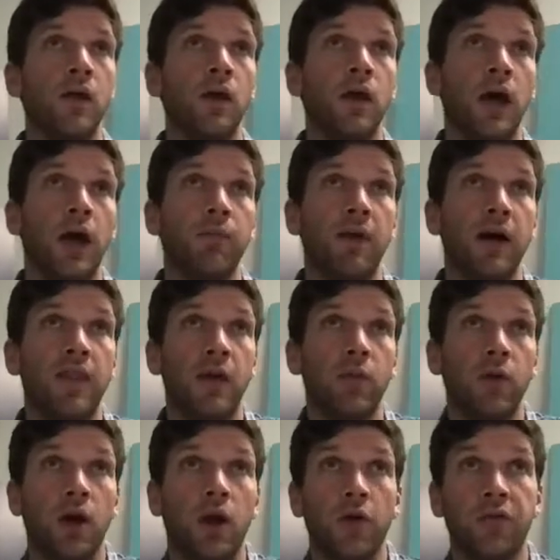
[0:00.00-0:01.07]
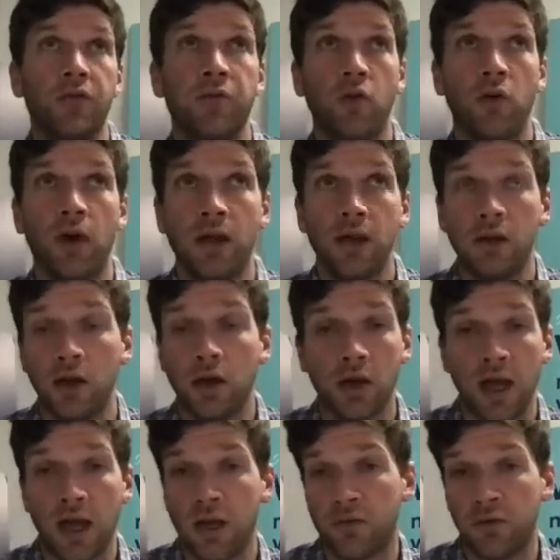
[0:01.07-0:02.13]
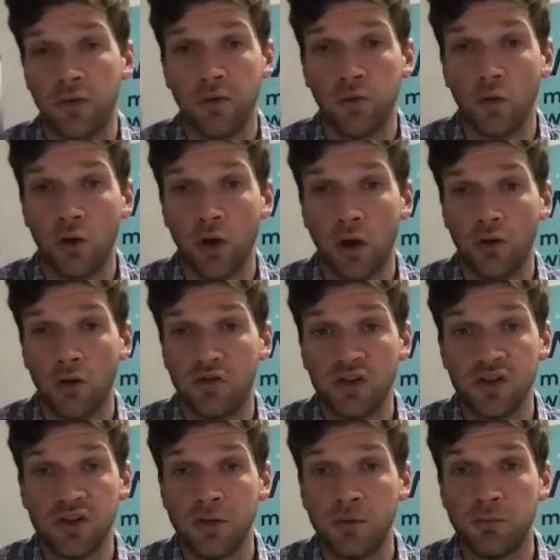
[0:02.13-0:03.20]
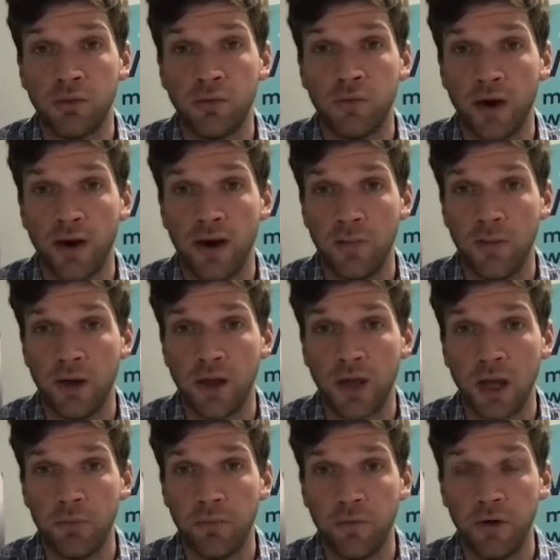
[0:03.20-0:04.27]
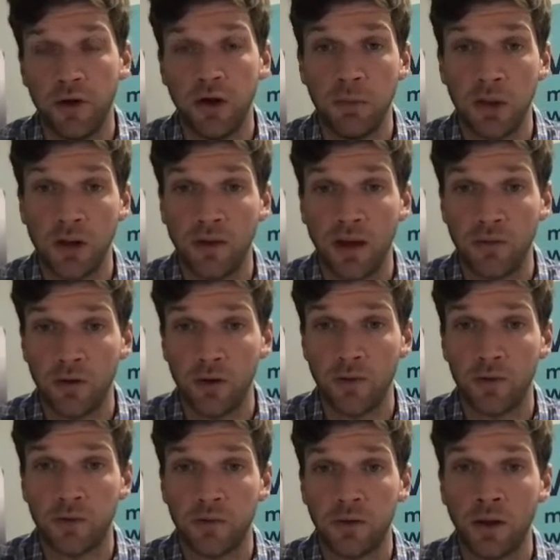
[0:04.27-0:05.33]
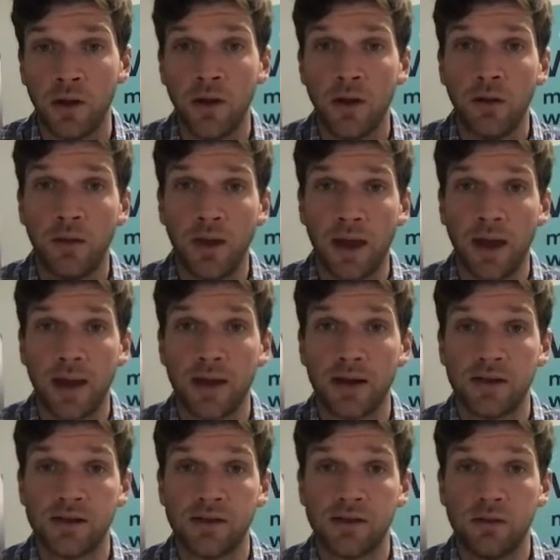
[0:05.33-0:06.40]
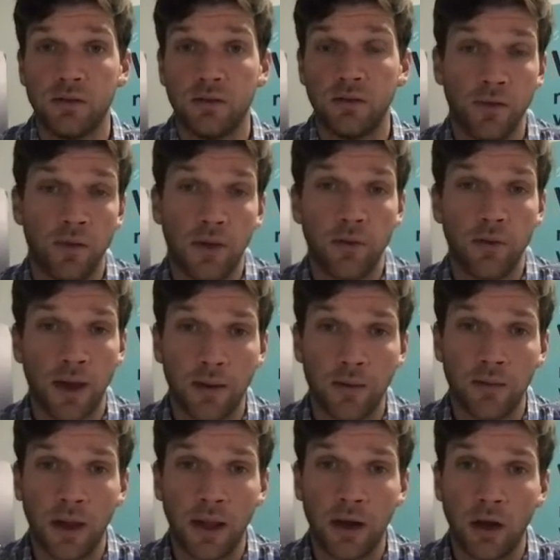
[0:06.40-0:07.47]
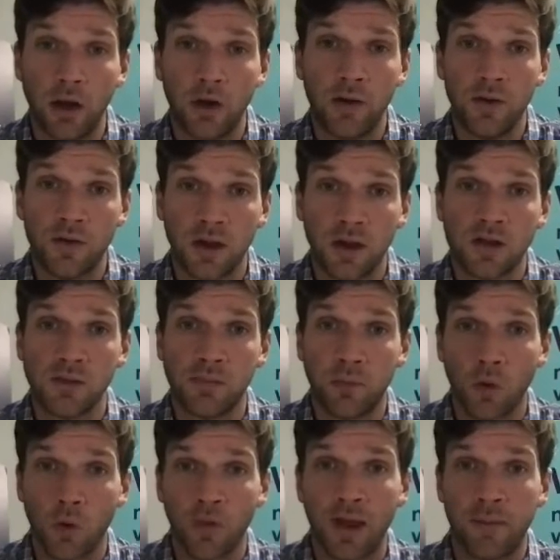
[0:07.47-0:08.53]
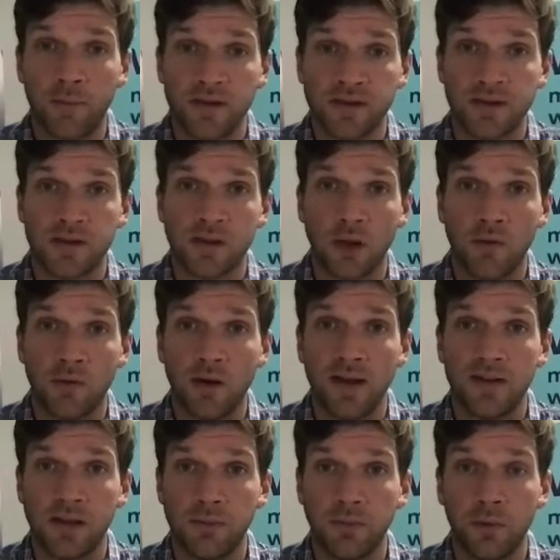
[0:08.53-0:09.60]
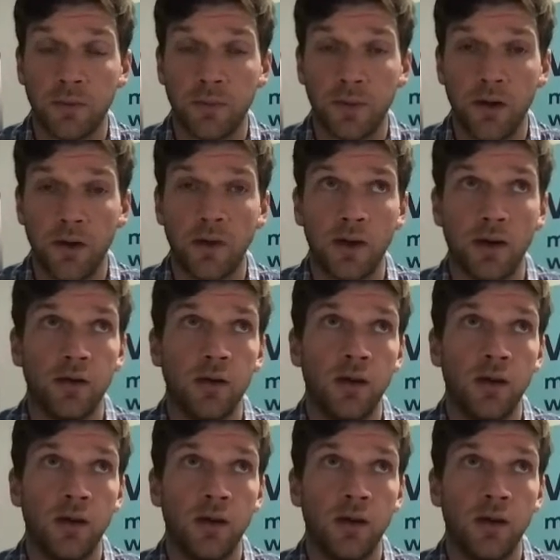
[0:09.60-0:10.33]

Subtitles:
And then we ask for a cash flow forecast just to provide a bit of comfort and a bit of evidence that that loan is going to support that business over an 18-month period.